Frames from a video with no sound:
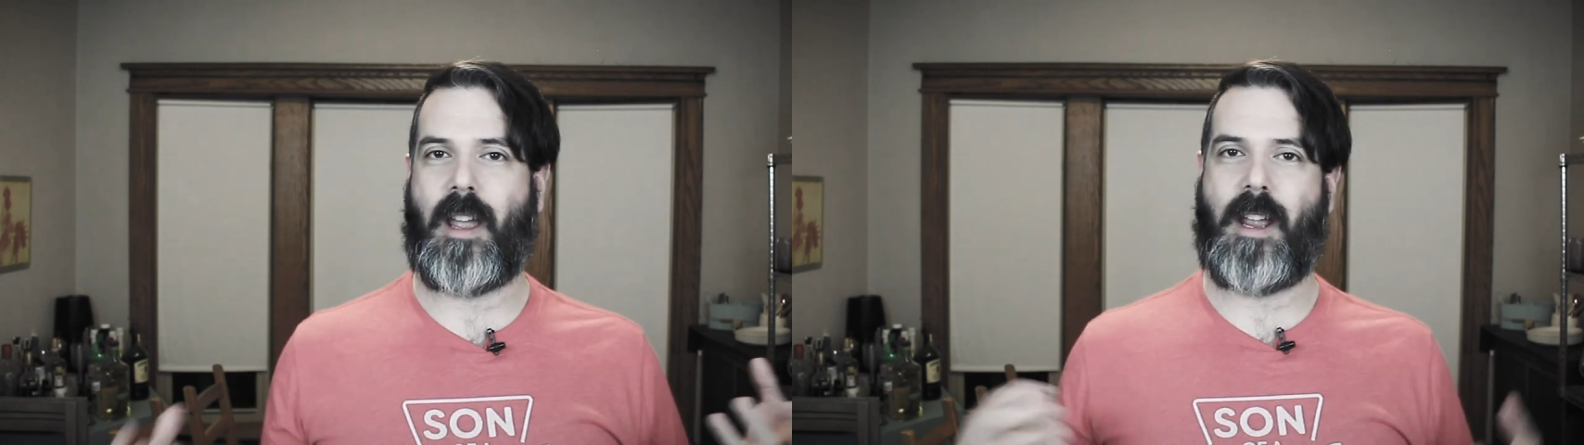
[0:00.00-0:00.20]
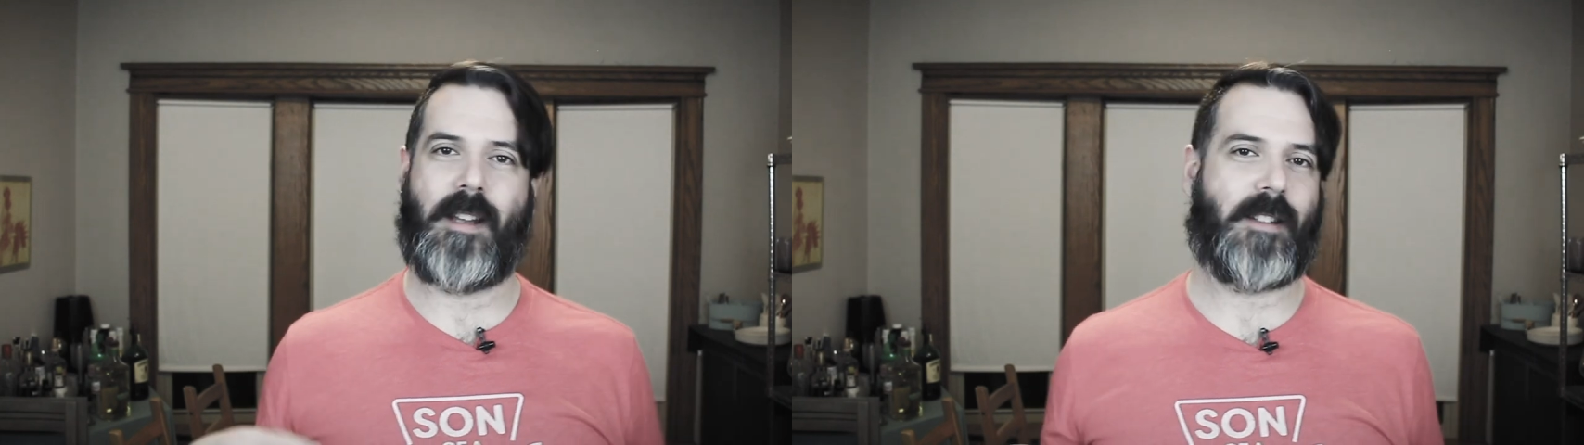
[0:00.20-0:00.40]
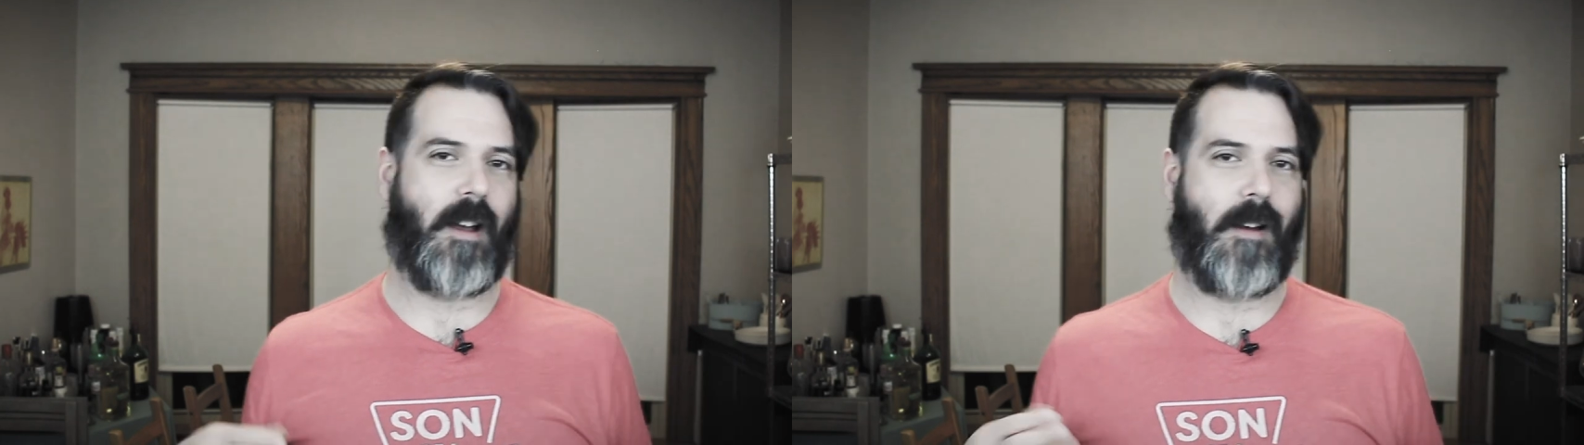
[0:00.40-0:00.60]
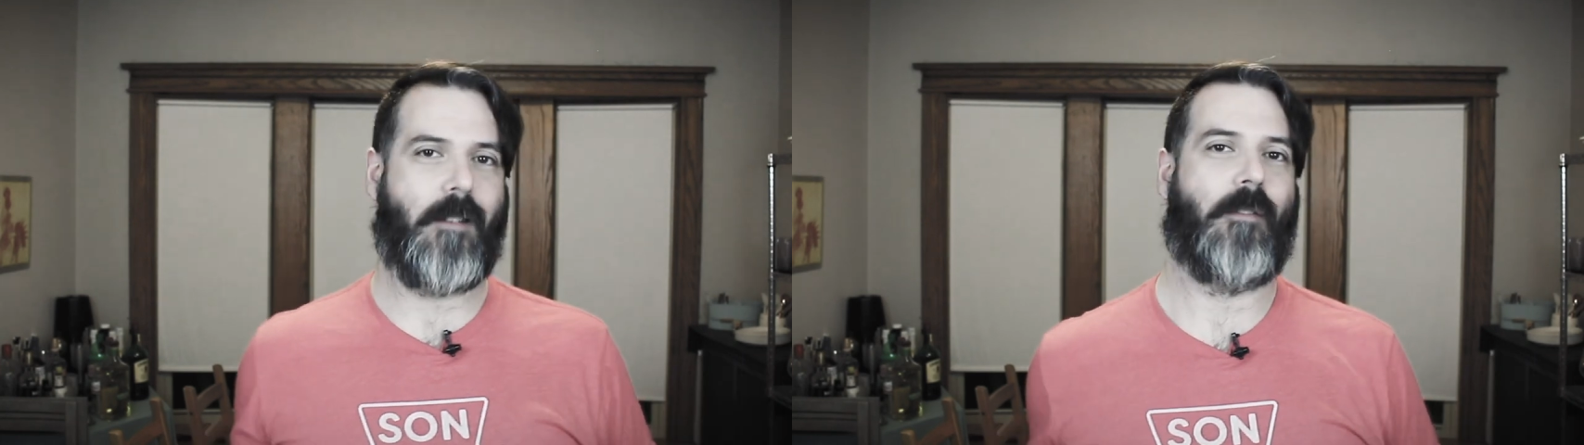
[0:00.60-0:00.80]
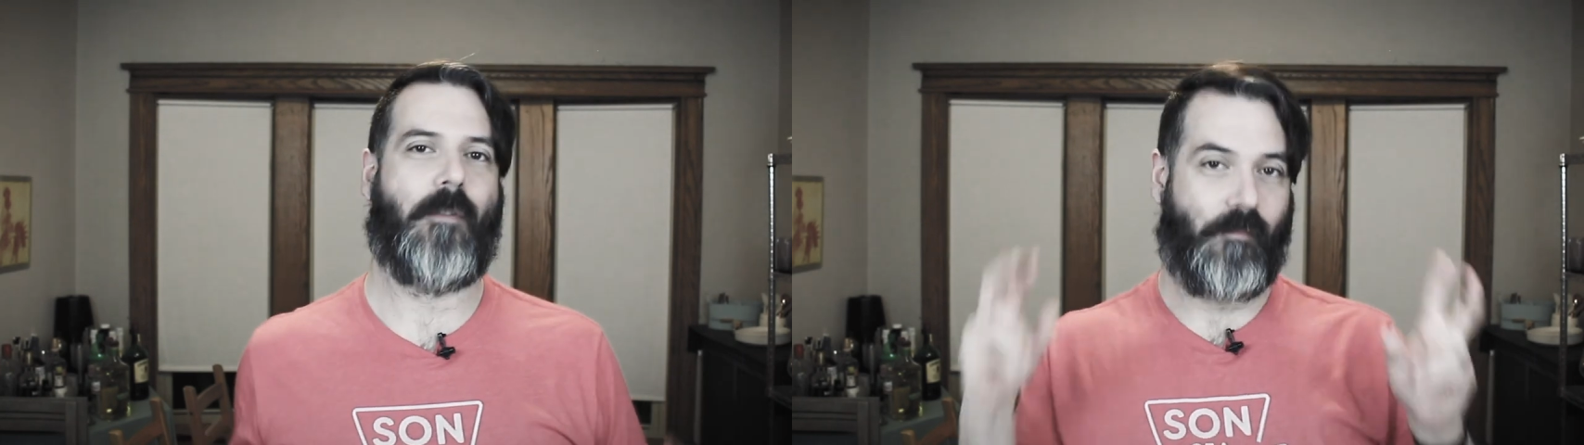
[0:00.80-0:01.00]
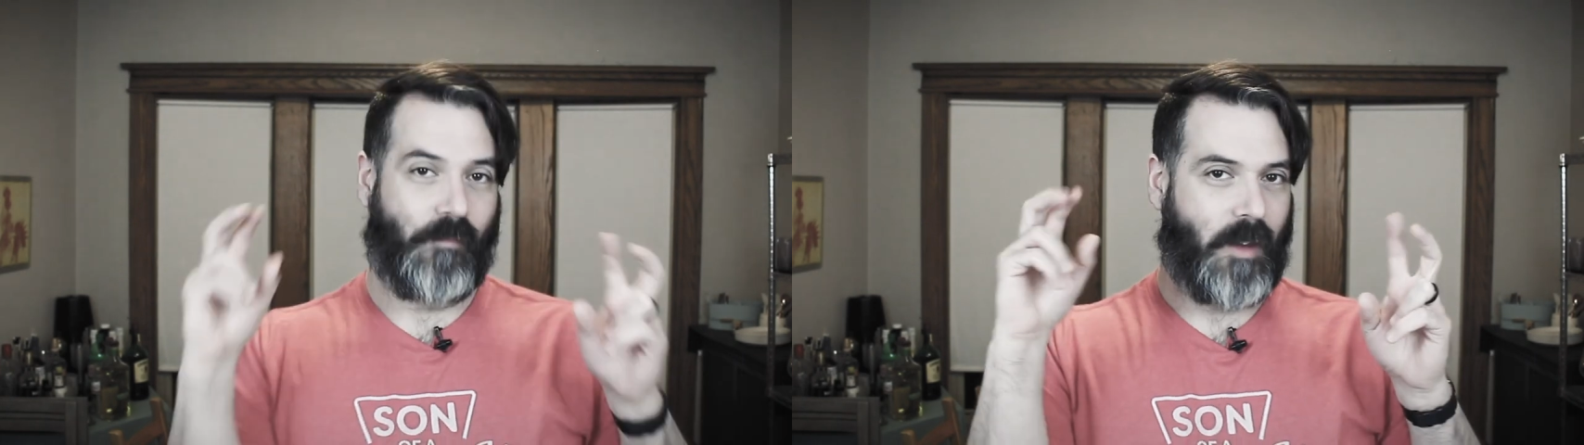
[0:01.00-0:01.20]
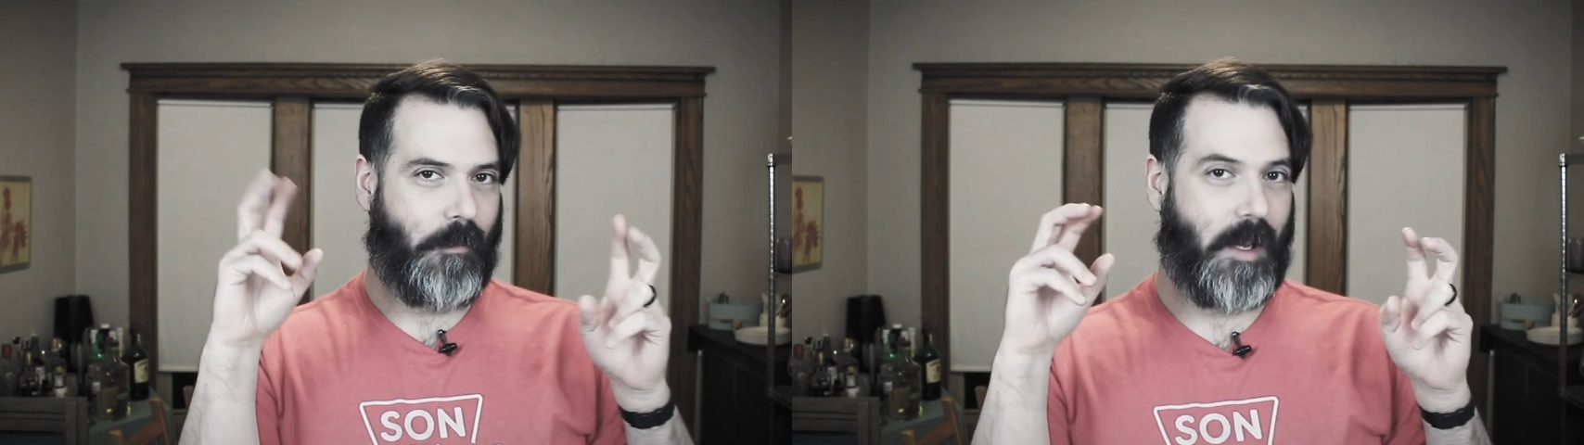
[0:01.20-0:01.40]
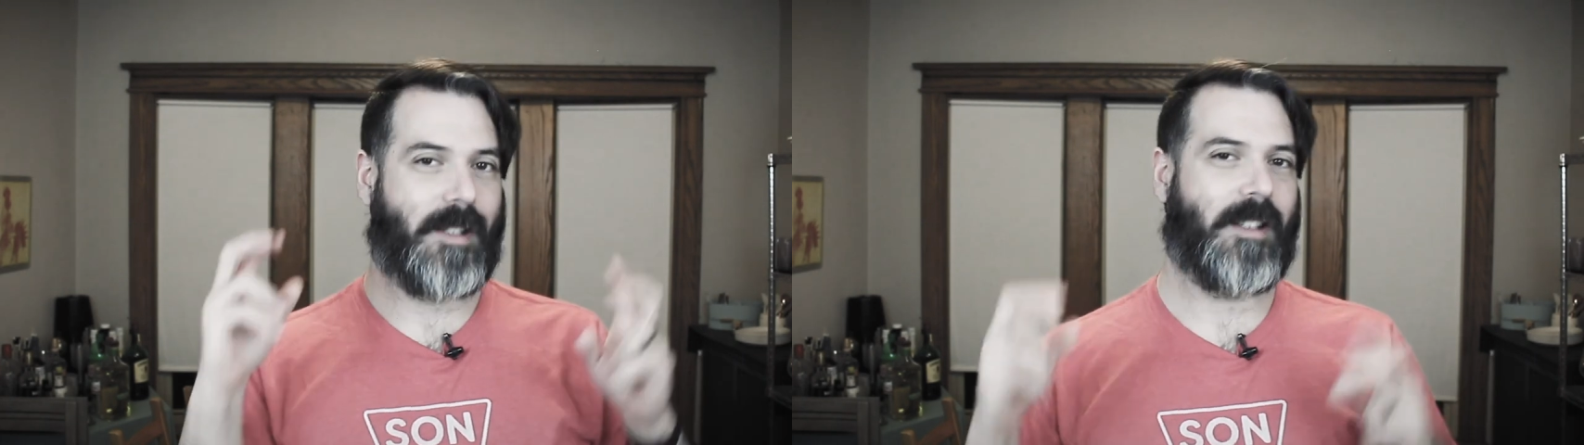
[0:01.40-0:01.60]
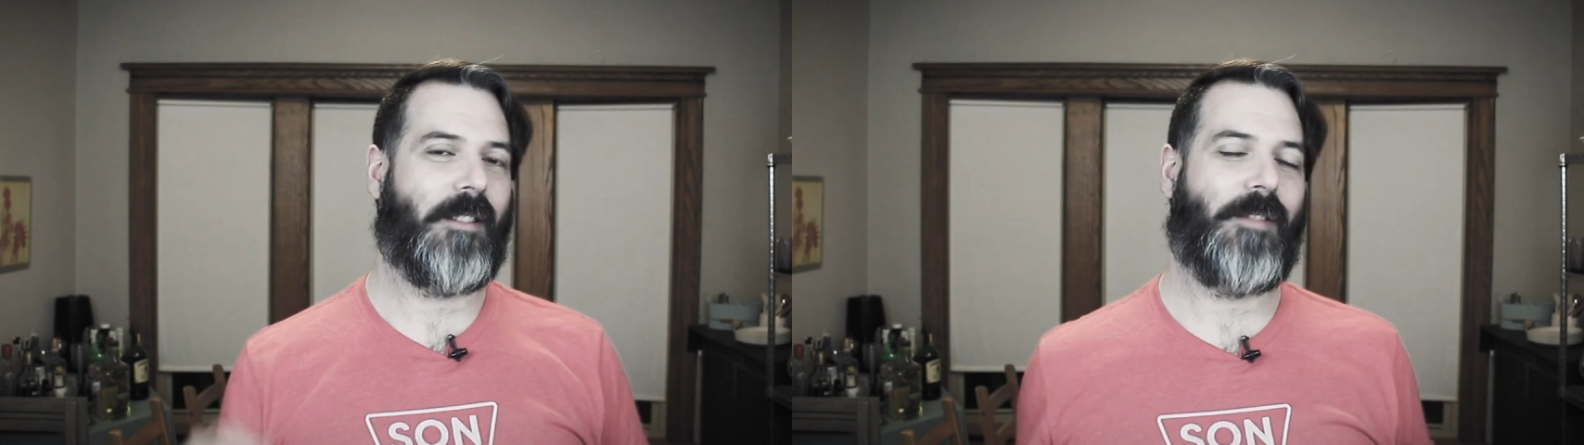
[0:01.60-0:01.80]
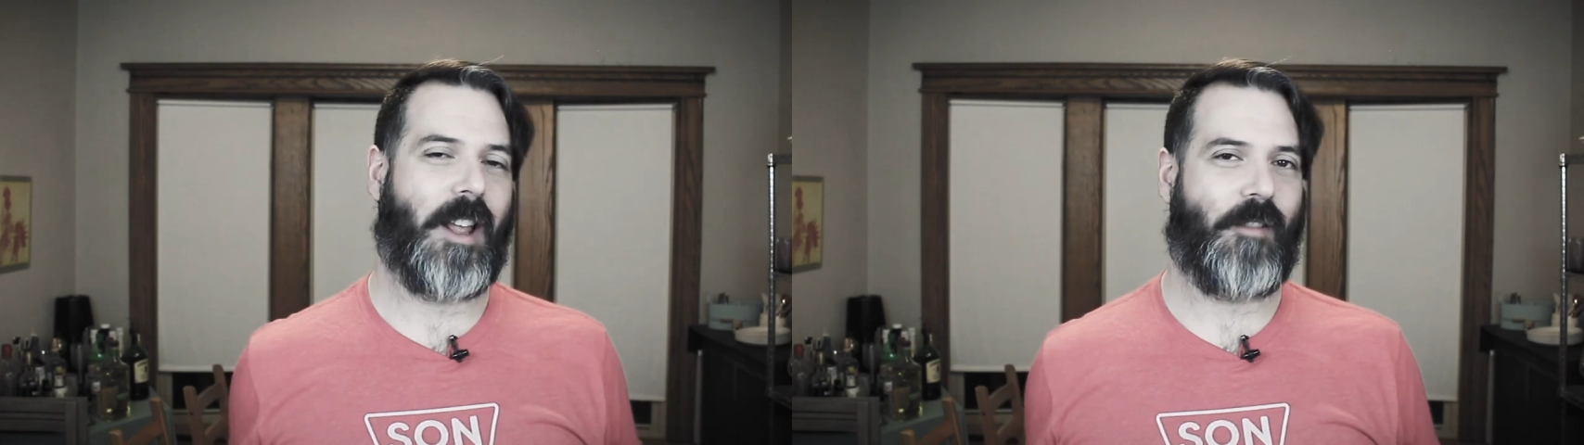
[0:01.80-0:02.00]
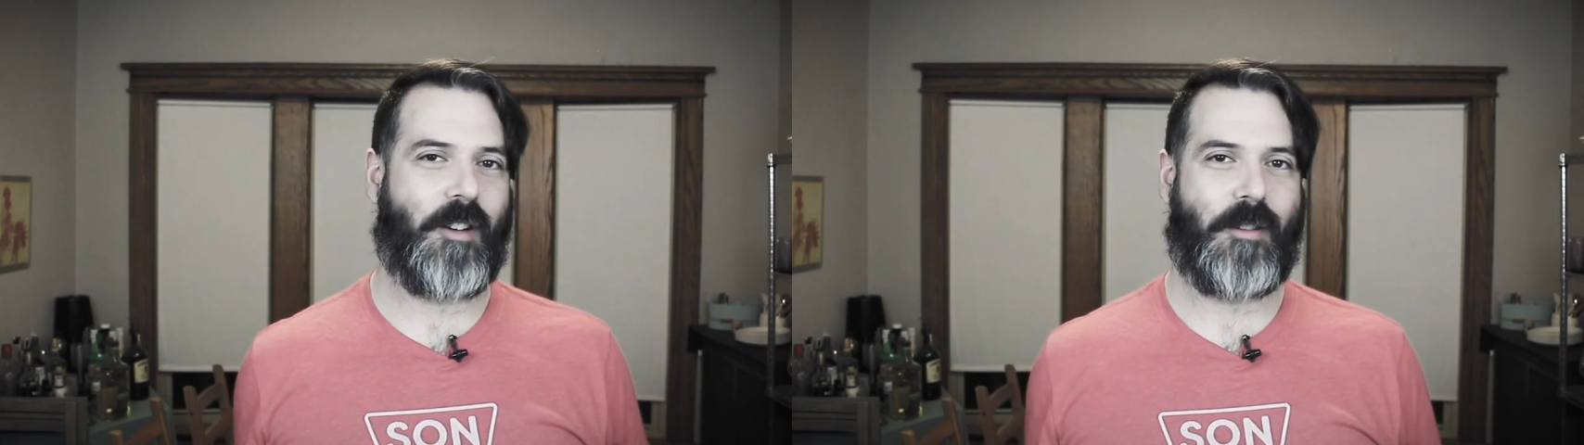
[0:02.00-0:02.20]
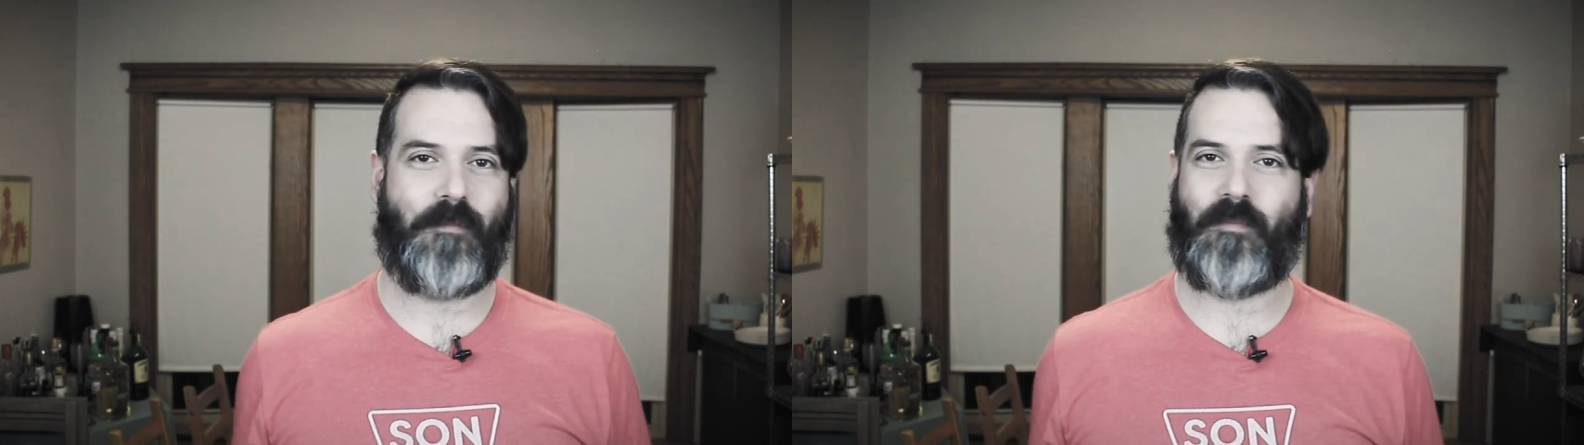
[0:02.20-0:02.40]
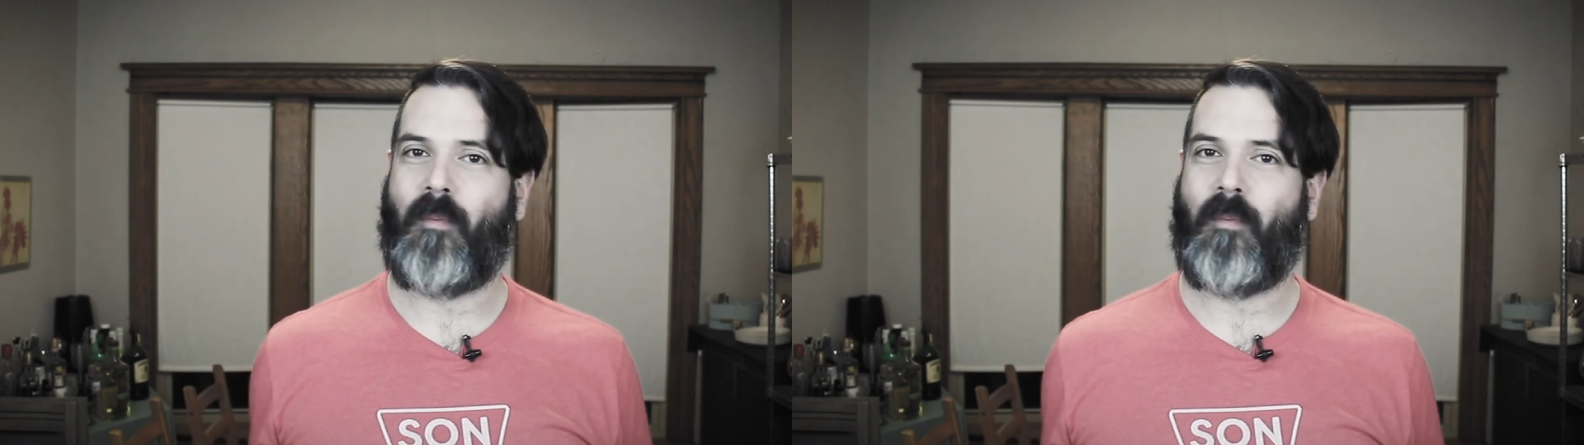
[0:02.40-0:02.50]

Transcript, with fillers: hint of pizza flavor.